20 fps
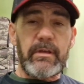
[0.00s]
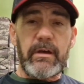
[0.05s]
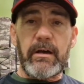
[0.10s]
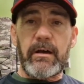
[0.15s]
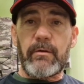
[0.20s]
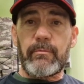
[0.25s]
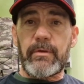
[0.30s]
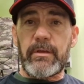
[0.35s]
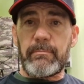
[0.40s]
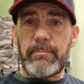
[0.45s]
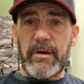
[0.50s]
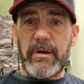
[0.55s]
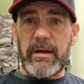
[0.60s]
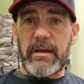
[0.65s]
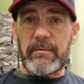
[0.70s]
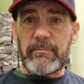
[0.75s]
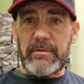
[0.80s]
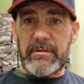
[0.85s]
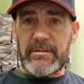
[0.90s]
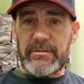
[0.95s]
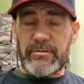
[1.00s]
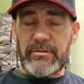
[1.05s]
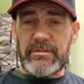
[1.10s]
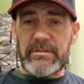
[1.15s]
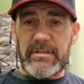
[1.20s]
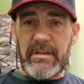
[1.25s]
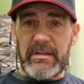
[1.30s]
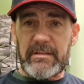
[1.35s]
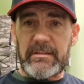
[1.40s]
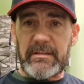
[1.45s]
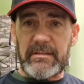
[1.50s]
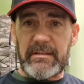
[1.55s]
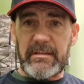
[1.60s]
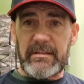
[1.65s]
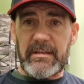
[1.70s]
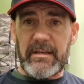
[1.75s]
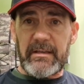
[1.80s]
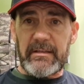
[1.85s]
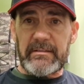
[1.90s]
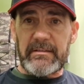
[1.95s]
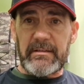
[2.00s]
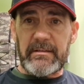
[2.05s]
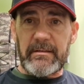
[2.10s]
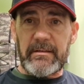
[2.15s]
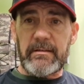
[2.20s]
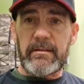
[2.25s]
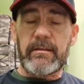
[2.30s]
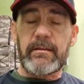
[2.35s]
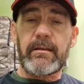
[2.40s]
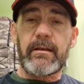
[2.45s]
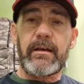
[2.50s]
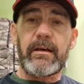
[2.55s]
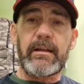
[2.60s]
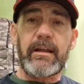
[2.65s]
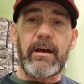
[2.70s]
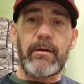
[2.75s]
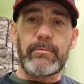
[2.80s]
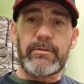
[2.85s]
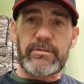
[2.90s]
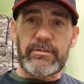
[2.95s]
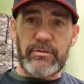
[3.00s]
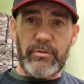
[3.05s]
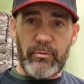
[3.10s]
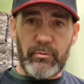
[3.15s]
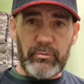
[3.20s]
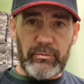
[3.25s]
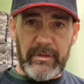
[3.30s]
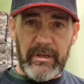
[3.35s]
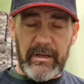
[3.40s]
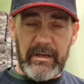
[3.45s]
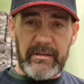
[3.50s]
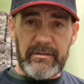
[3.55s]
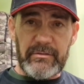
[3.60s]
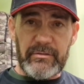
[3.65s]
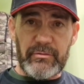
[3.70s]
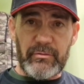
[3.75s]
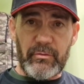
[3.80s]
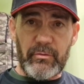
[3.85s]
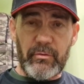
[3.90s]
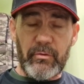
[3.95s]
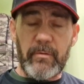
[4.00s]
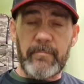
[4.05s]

that a way back when I just started detecting, and I was told that, so